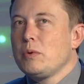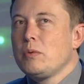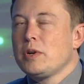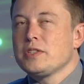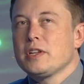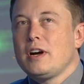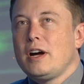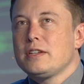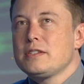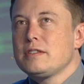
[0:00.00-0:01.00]
what's the
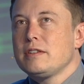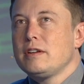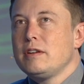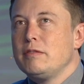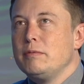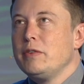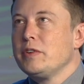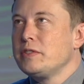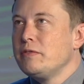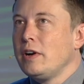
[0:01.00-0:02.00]
cost of
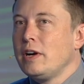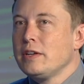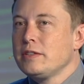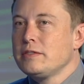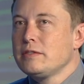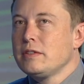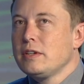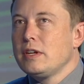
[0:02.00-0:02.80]
moving to Mars?